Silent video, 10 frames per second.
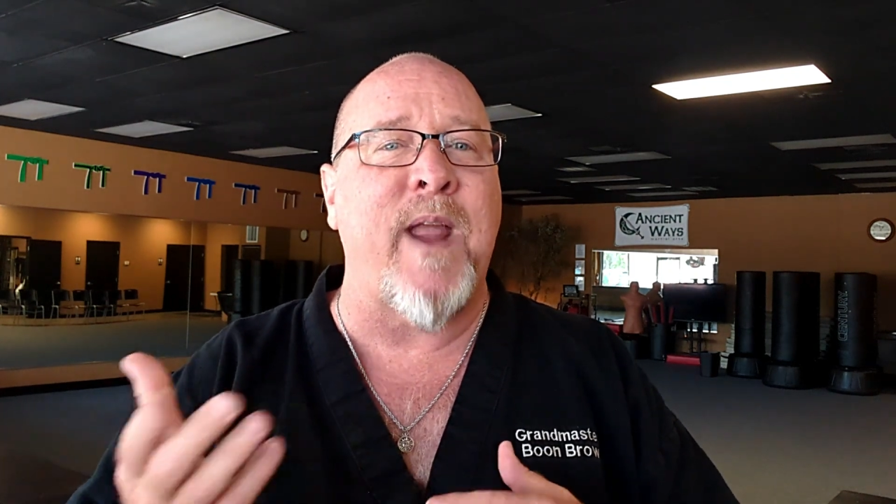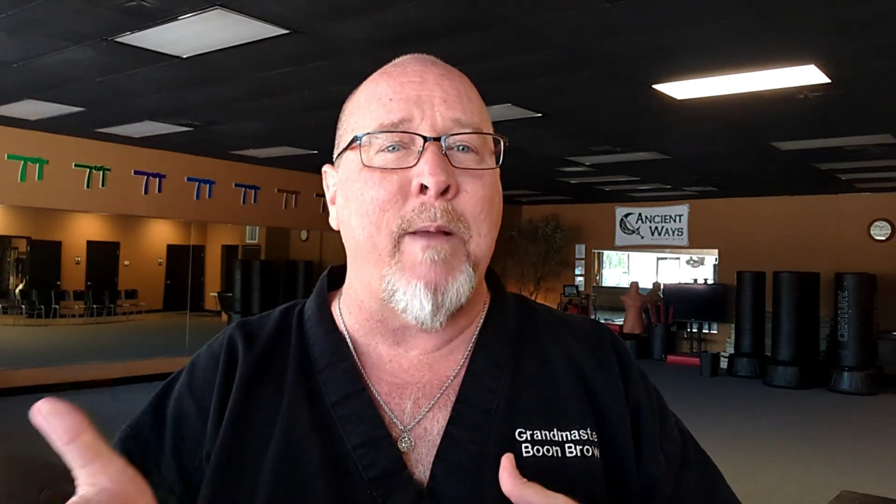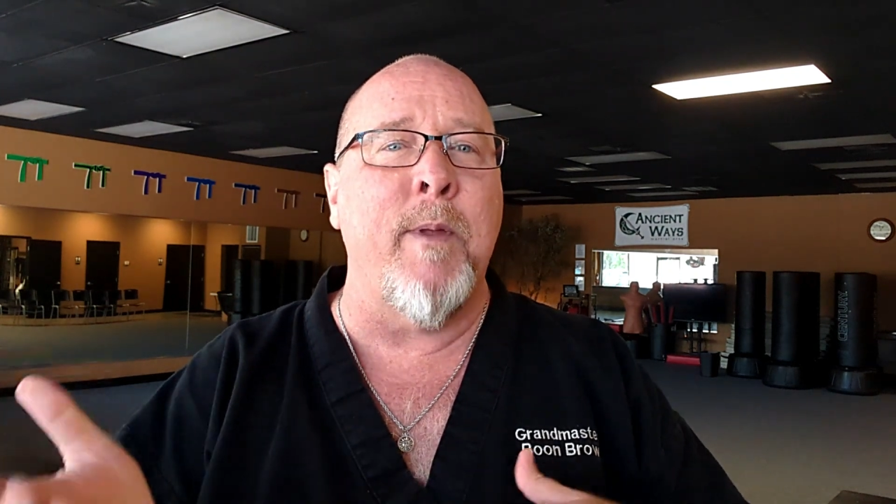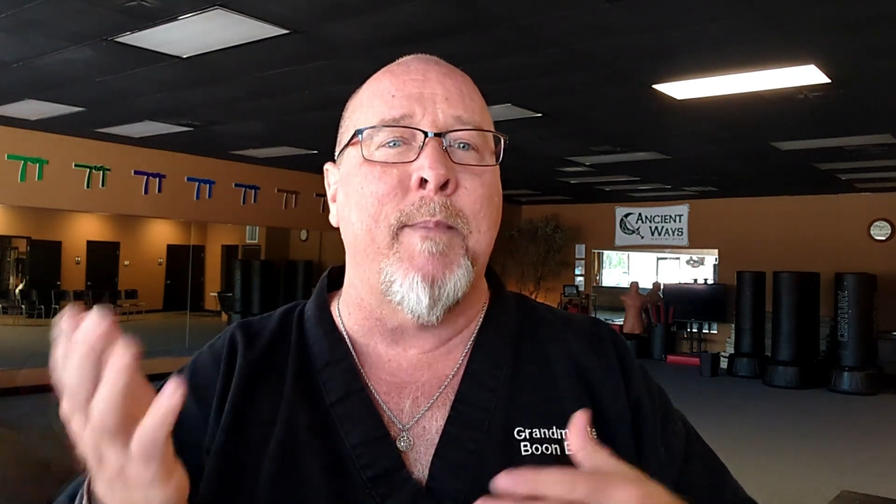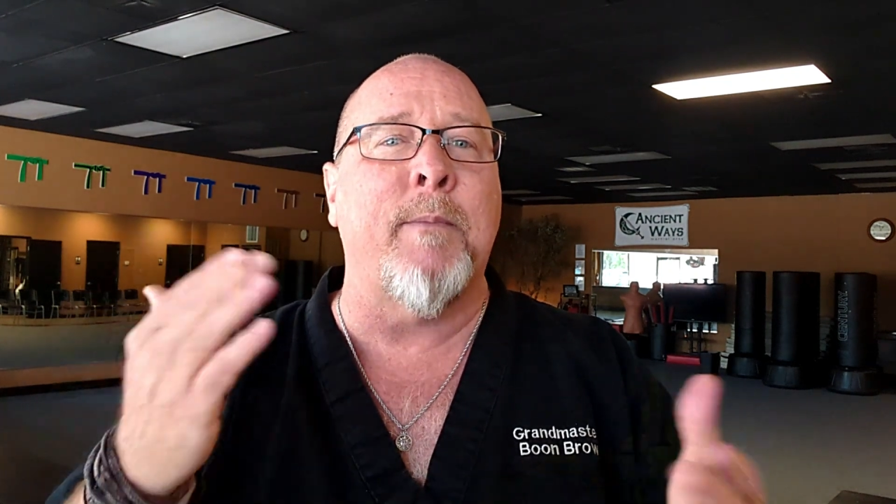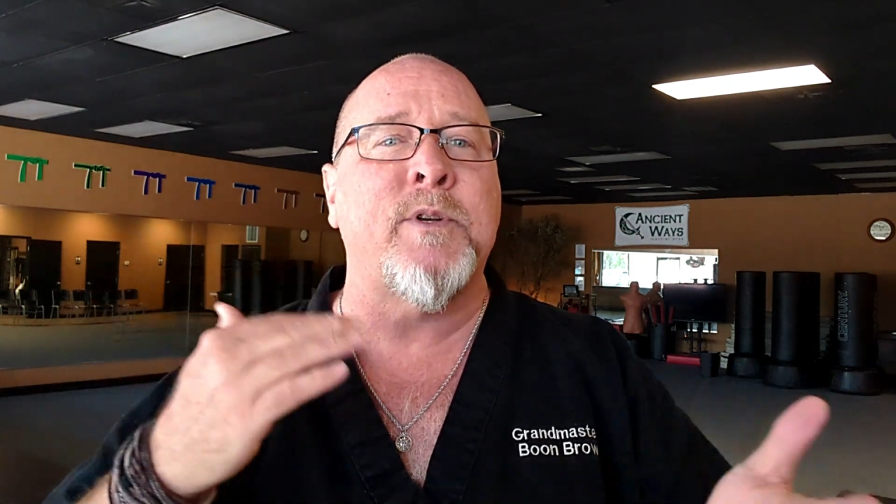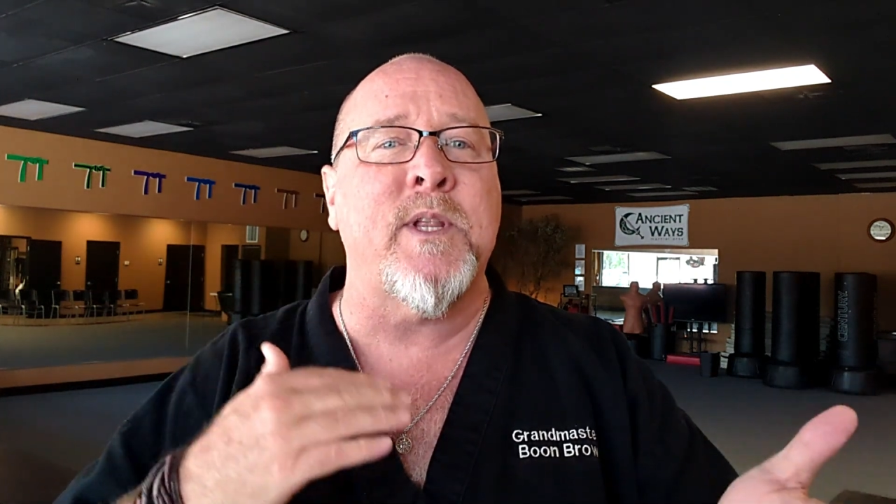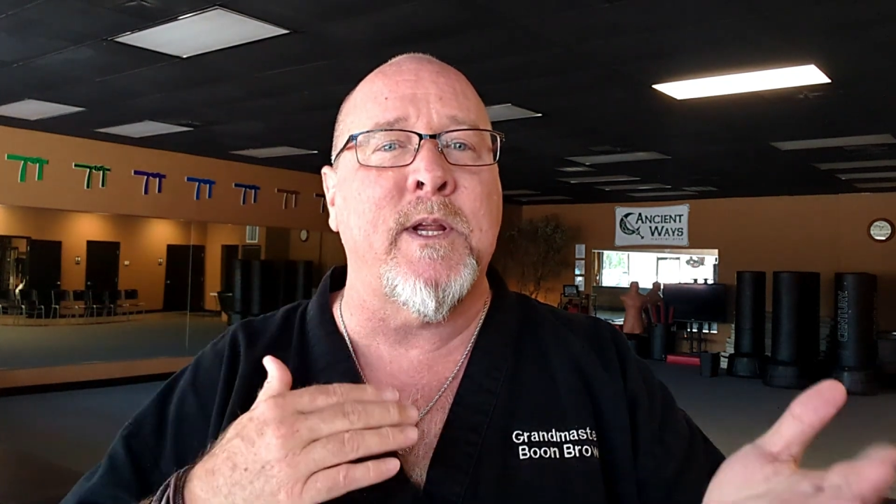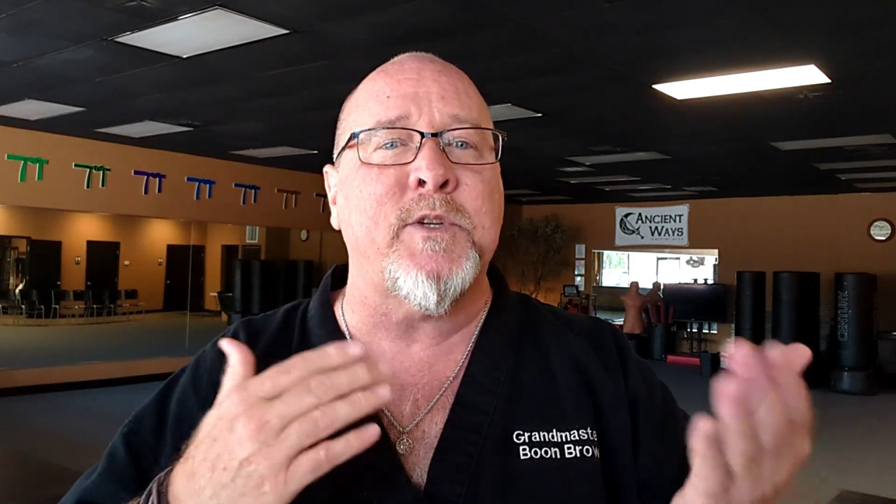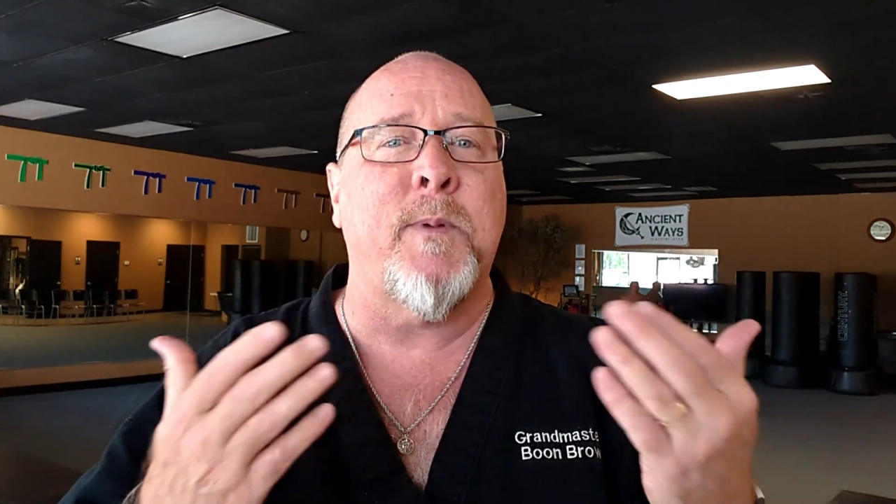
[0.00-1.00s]
family
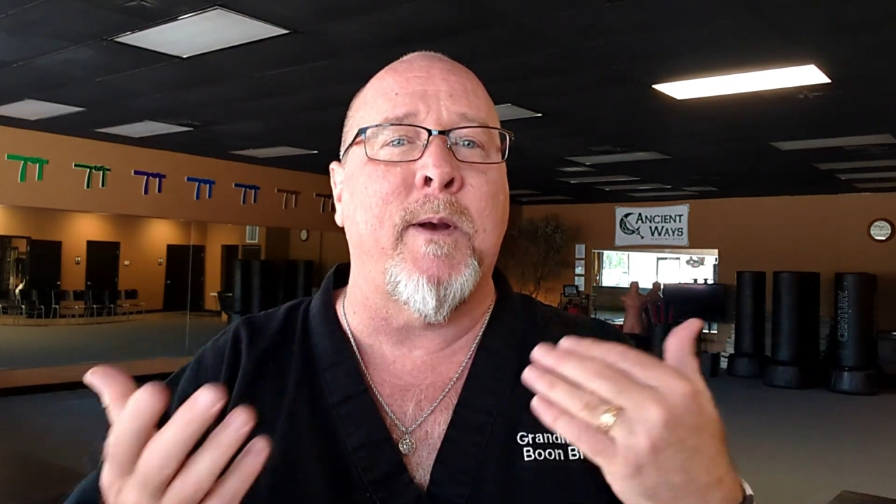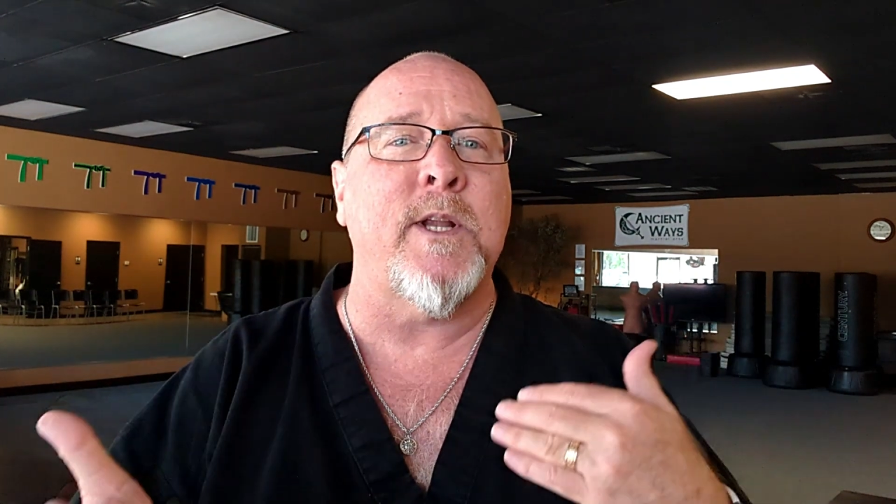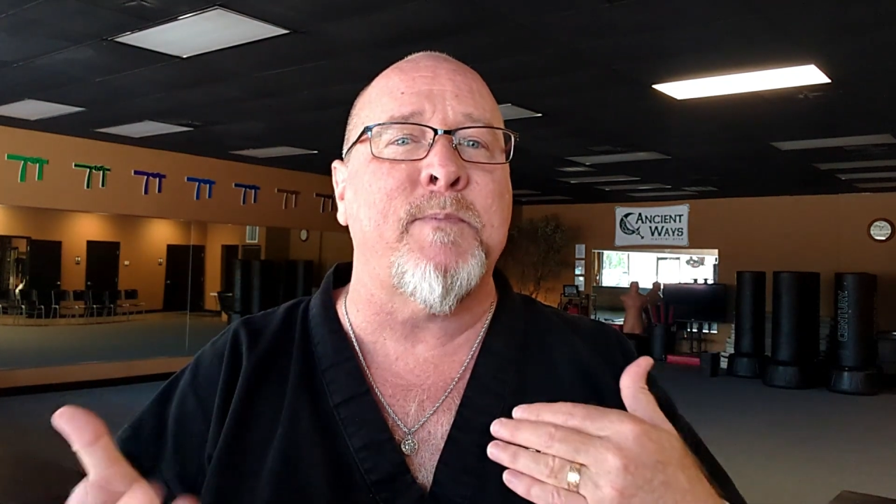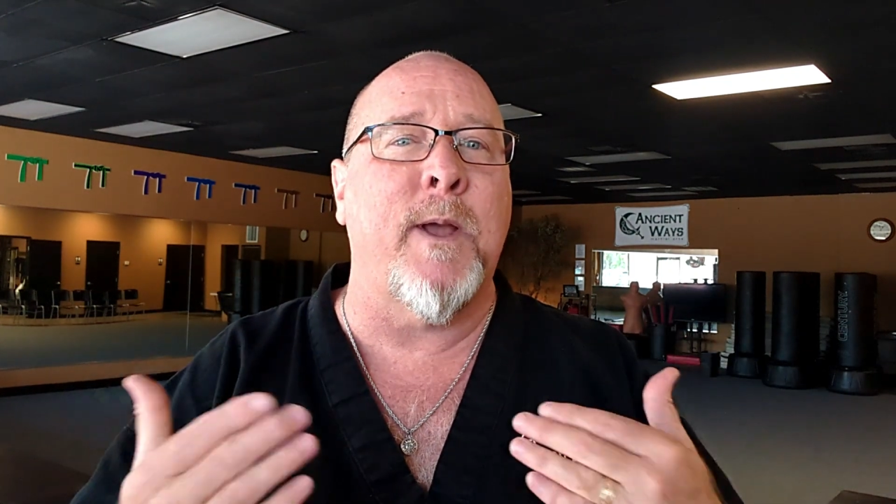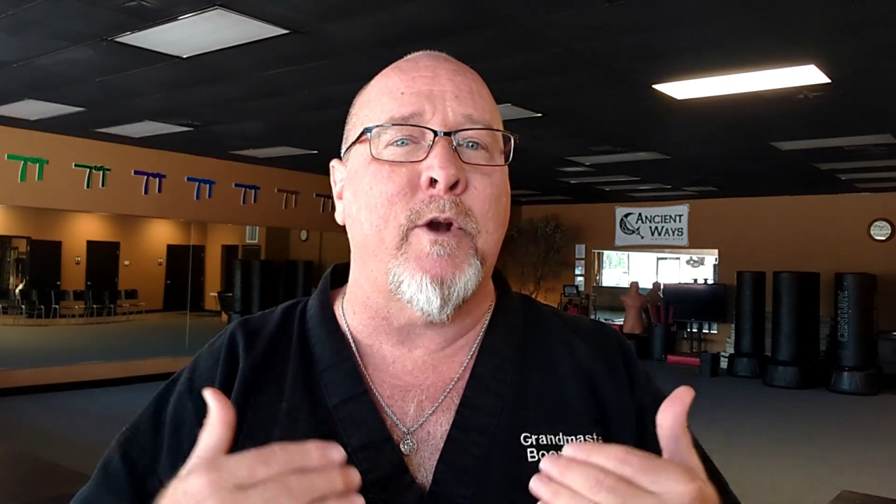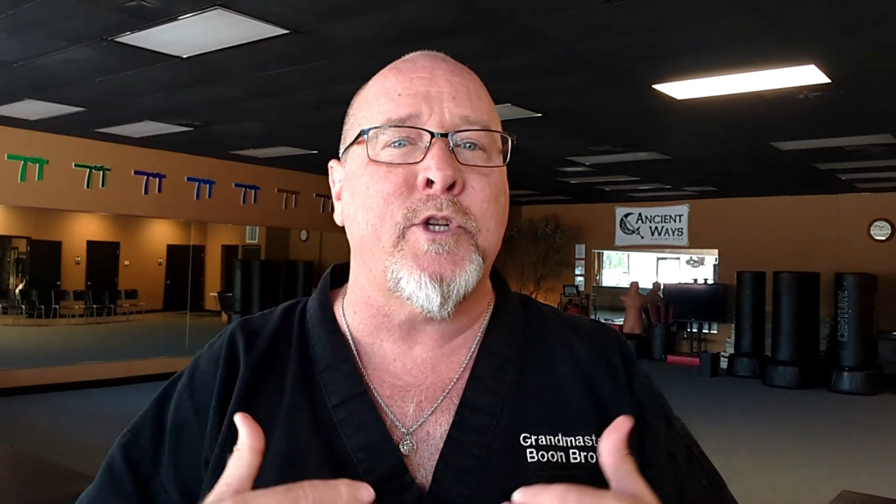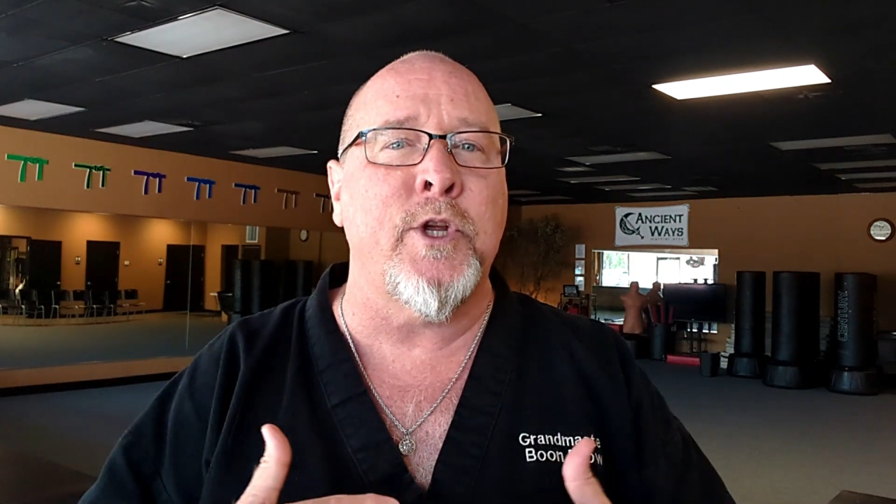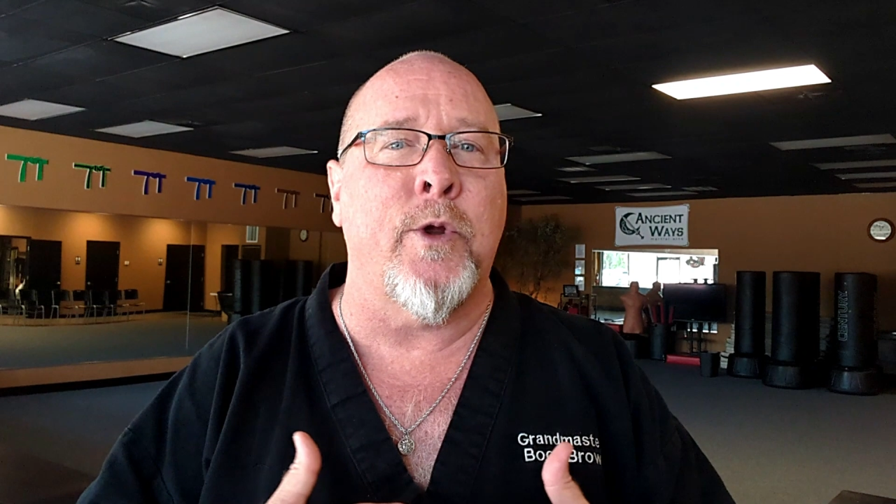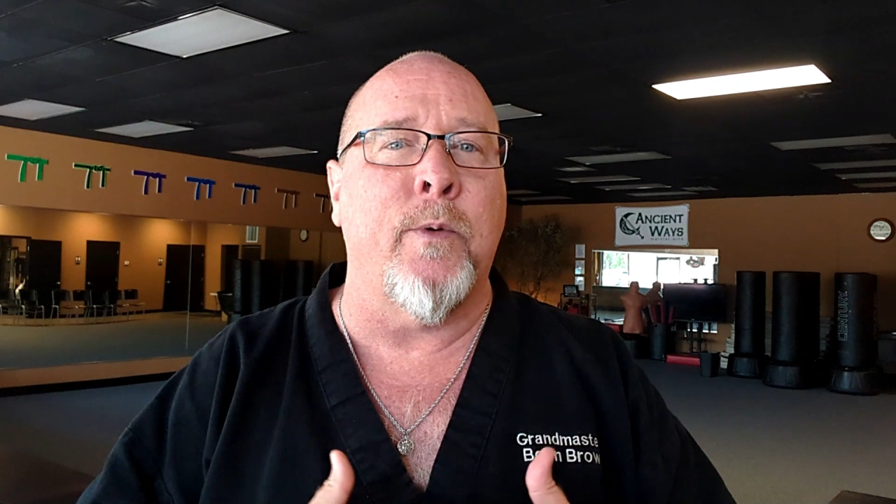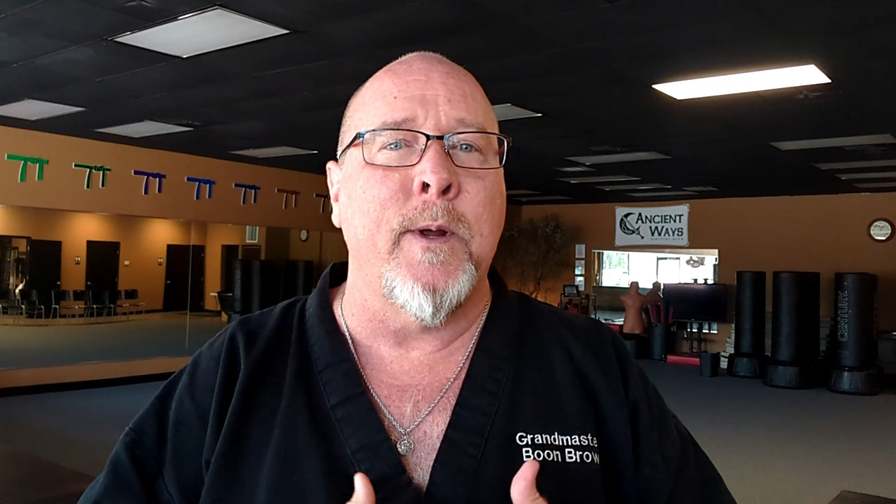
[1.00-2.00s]
members in the experience better
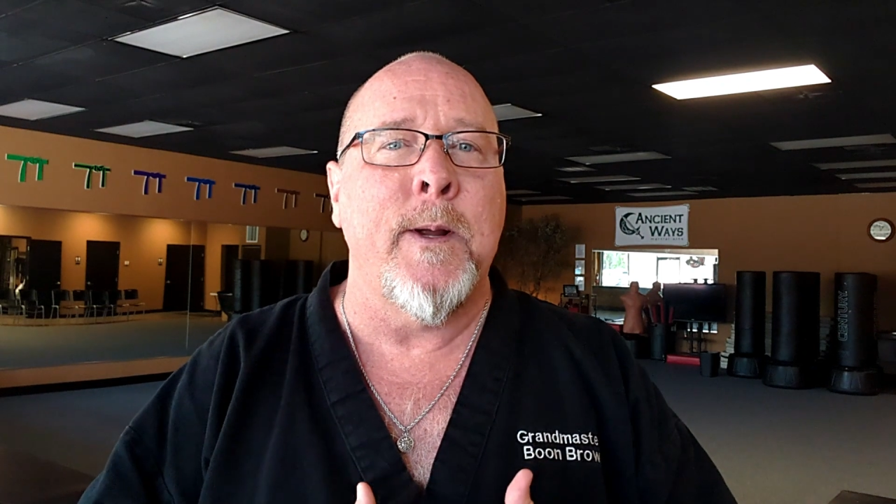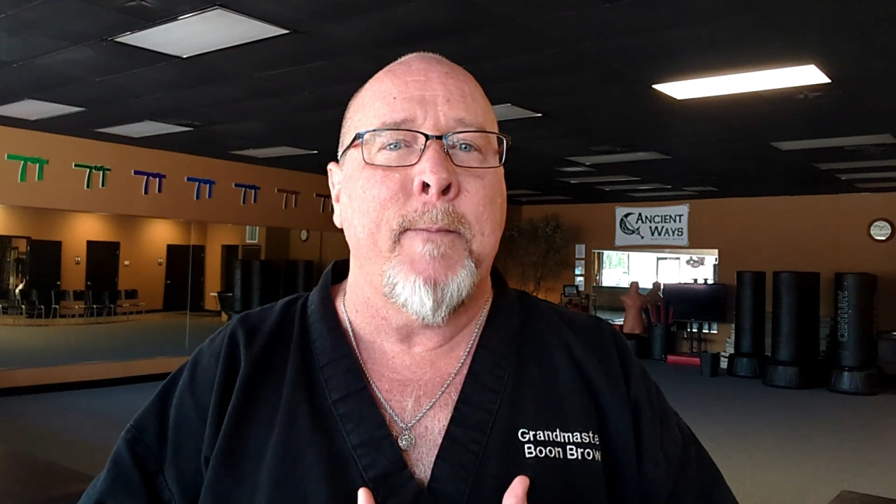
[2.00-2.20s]
too.